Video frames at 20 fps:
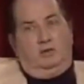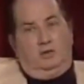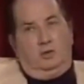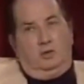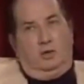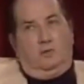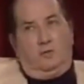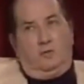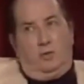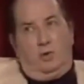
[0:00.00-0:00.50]

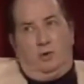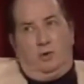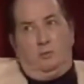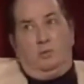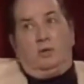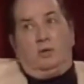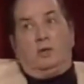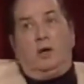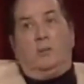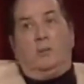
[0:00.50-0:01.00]

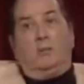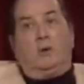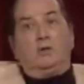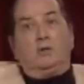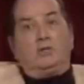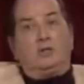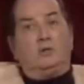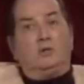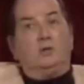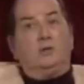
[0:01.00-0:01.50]
Uniform
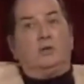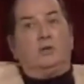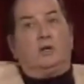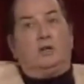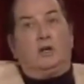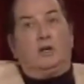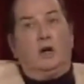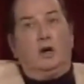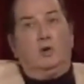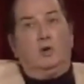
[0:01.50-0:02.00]
Commercial
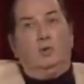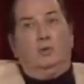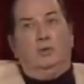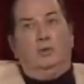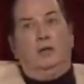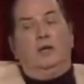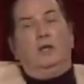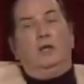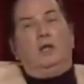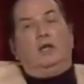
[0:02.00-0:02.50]
Code.